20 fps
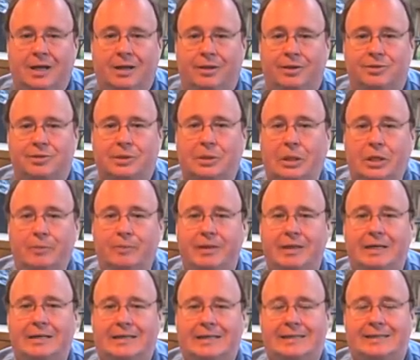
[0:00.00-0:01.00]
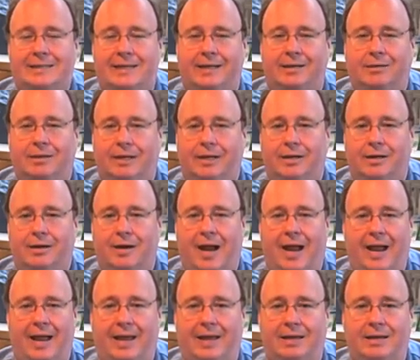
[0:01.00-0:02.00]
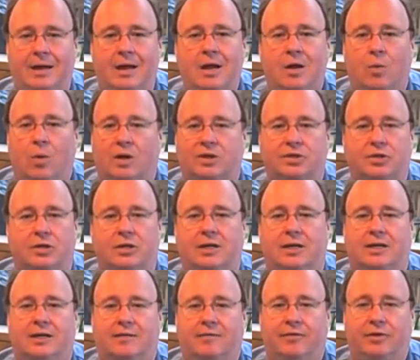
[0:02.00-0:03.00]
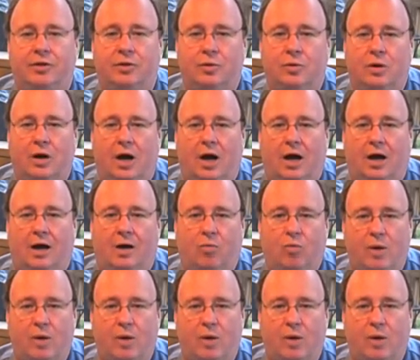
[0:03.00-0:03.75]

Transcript: there's a little bit of detail here and we're also gonna give you uh,